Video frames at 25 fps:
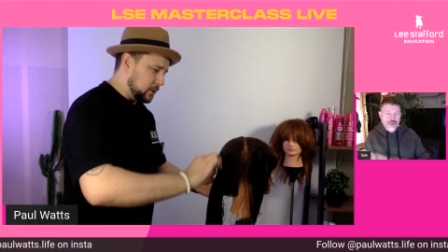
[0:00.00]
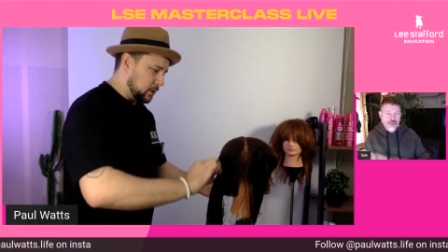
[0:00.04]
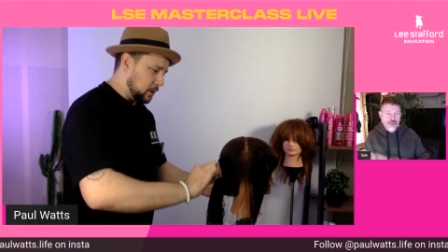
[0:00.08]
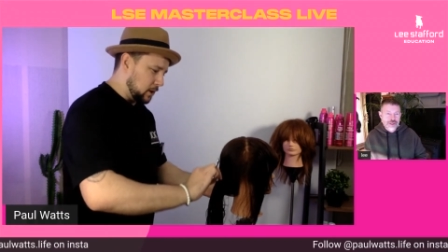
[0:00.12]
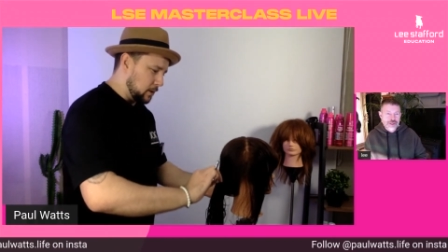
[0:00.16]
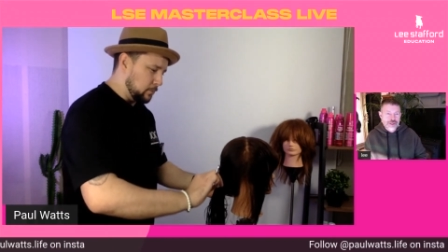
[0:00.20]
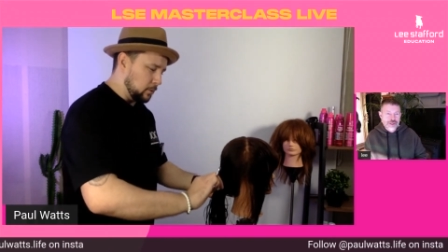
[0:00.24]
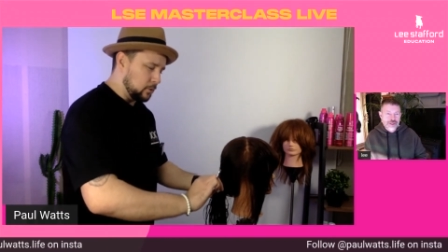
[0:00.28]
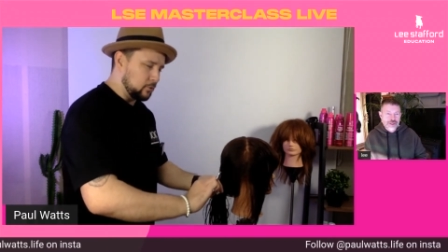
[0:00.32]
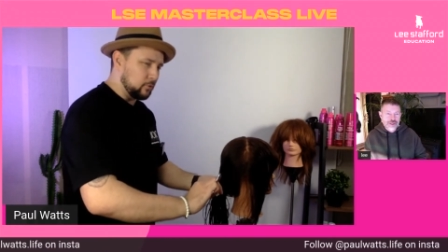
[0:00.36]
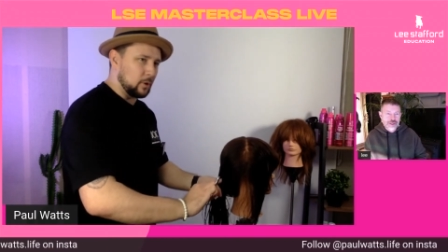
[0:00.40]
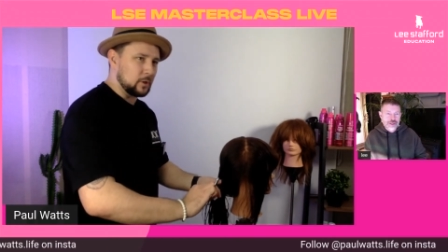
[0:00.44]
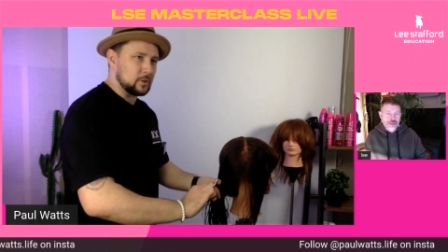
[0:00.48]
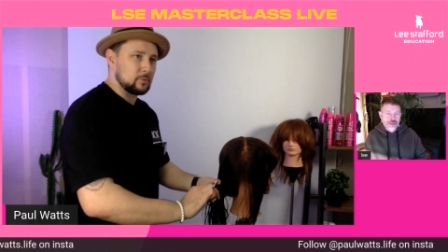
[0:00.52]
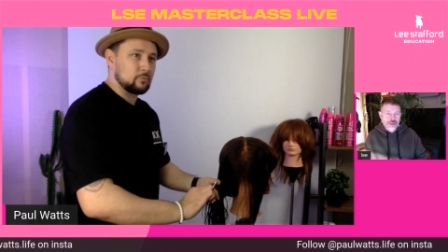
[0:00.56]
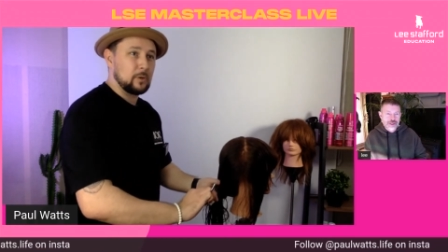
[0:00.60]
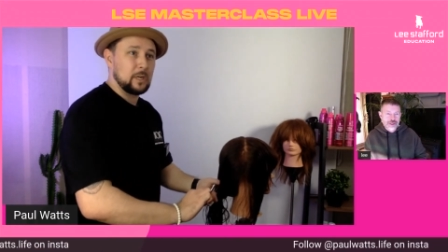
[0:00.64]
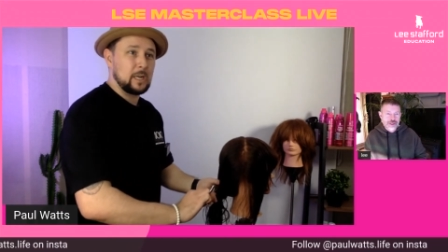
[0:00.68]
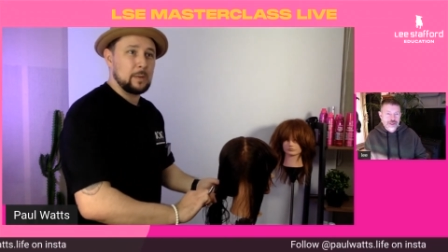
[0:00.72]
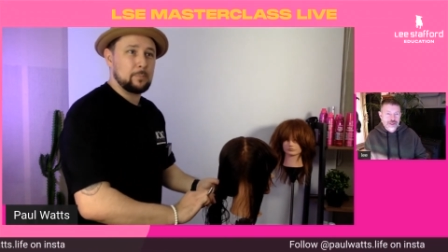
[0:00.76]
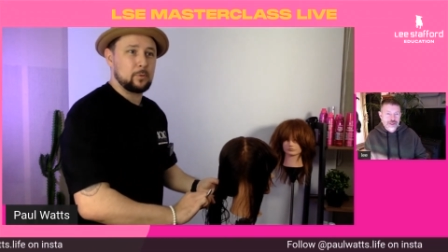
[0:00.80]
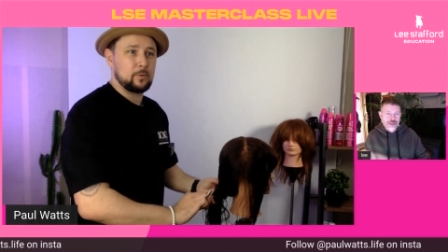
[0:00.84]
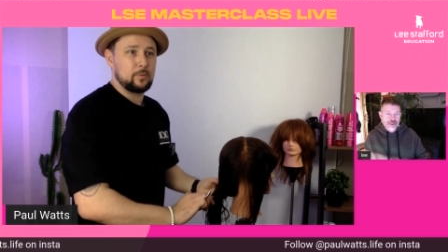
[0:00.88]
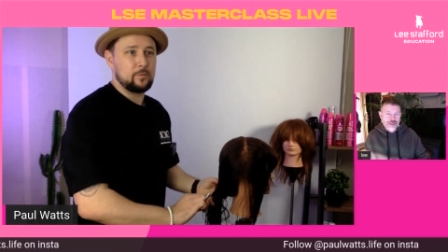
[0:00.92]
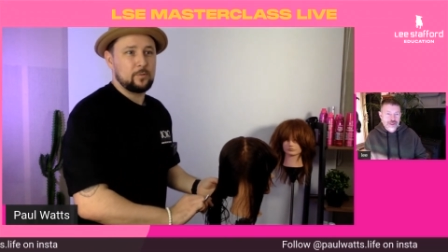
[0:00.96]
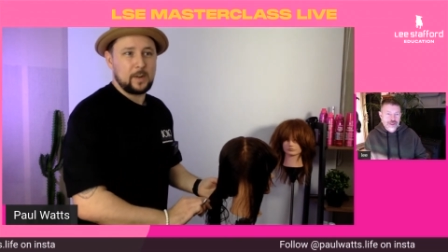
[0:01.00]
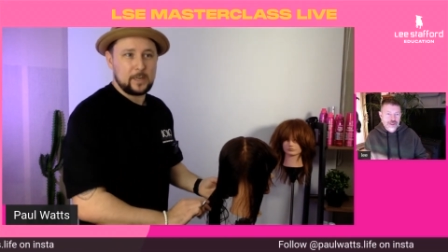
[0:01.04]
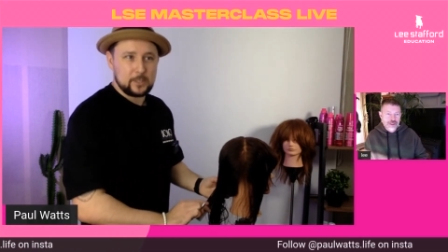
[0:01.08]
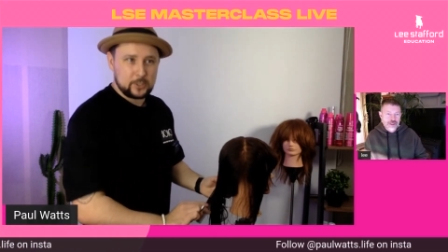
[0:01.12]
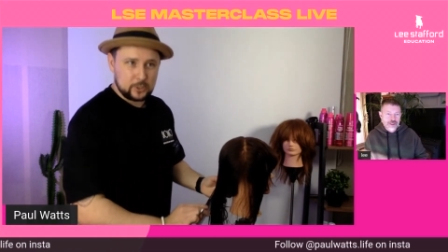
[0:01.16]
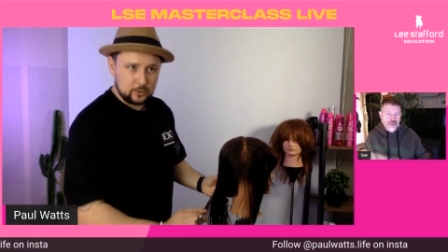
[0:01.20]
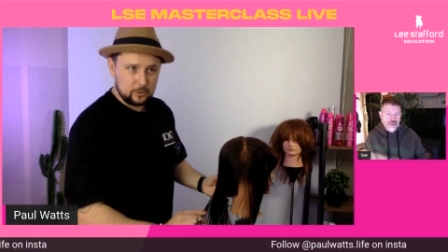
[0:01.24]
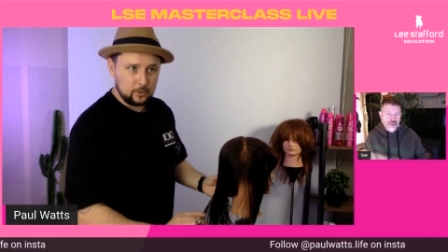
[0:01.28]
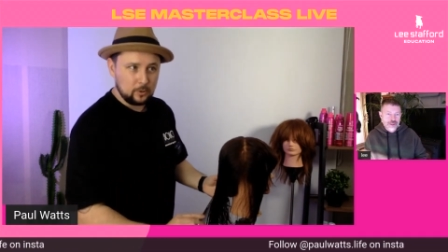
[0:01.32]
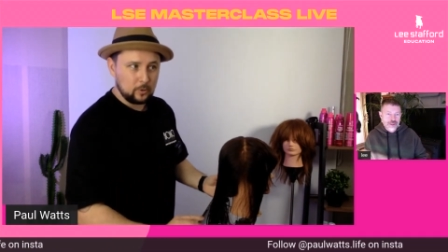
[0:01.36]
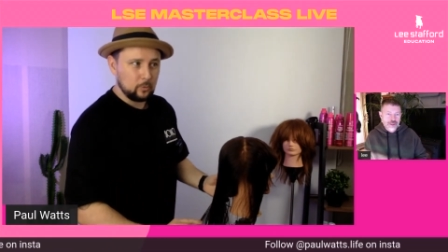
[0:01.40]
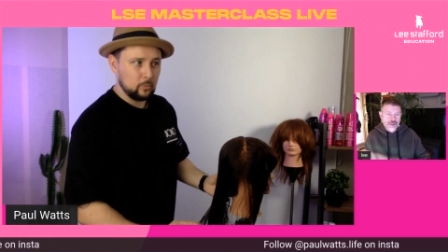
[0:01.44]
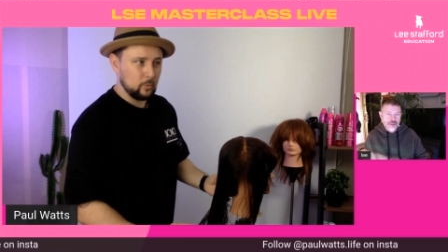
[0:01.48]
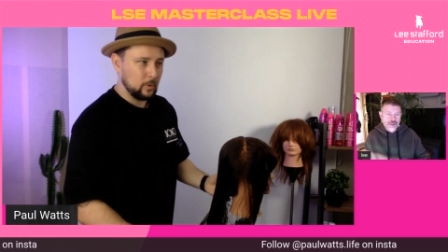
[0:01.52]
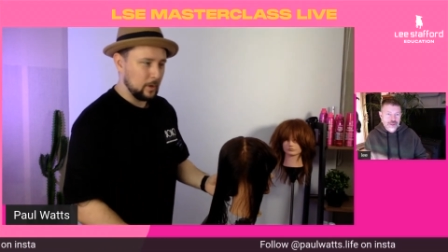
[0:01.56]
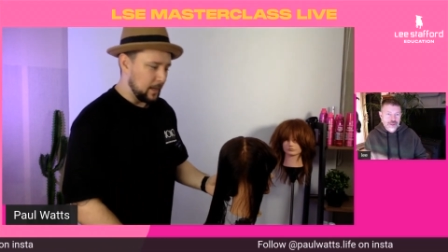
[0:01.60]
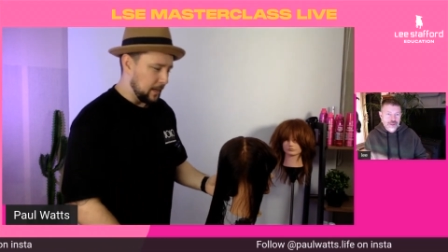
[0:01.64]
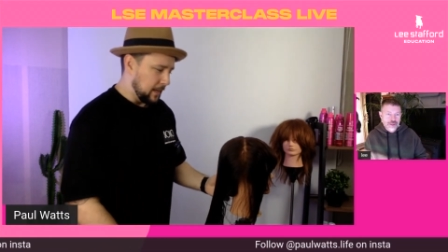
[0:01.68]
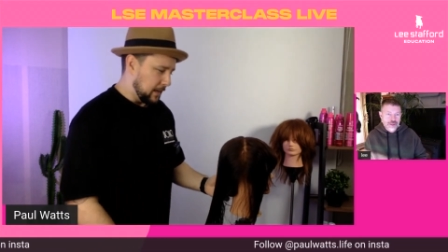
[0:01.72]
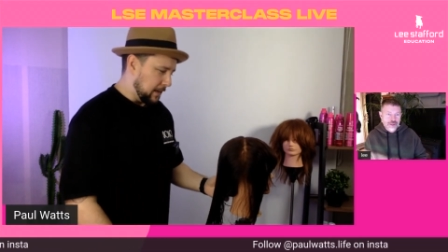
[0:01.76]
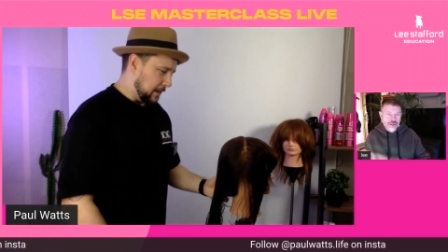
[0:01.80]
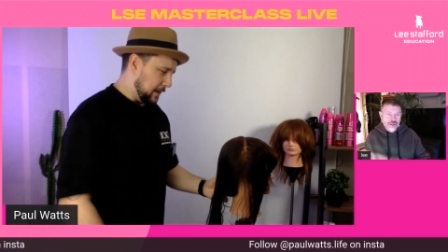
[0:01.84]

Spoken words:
to come across really professional